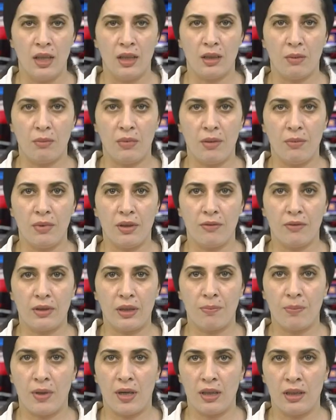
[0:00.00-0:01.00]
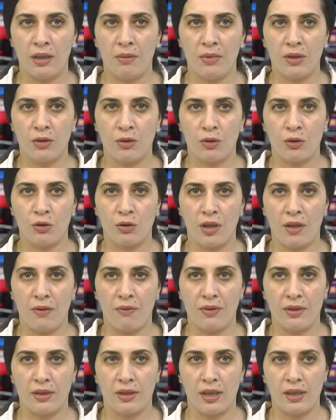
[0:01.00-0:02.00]
The Member of Parliament also
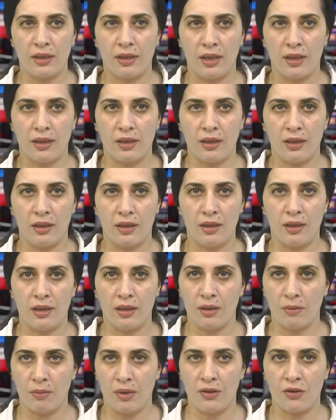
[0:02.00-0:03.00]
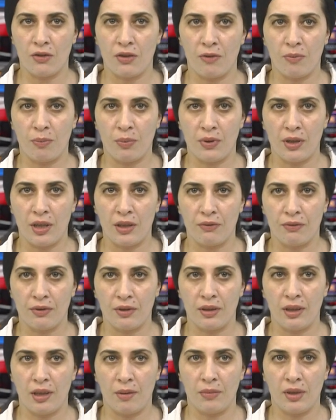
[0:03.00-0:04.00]
emphasized that it is a matter of pride for
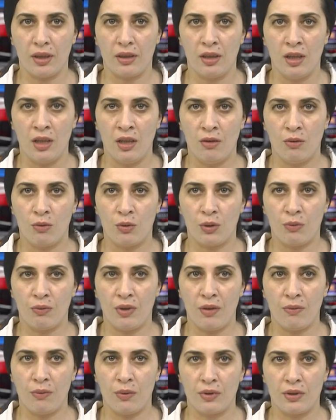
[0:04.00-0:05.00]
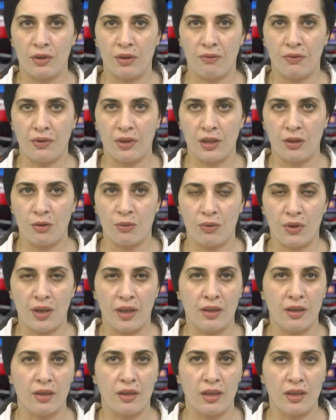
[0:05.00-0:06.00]
them that Uruguay was the first to
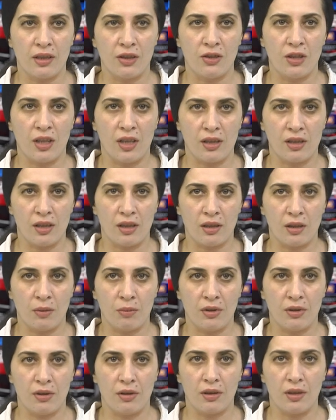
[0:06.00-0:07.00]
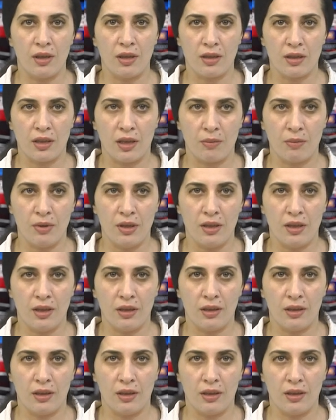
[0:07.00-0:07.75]
recognize the genocide committed against Armenia,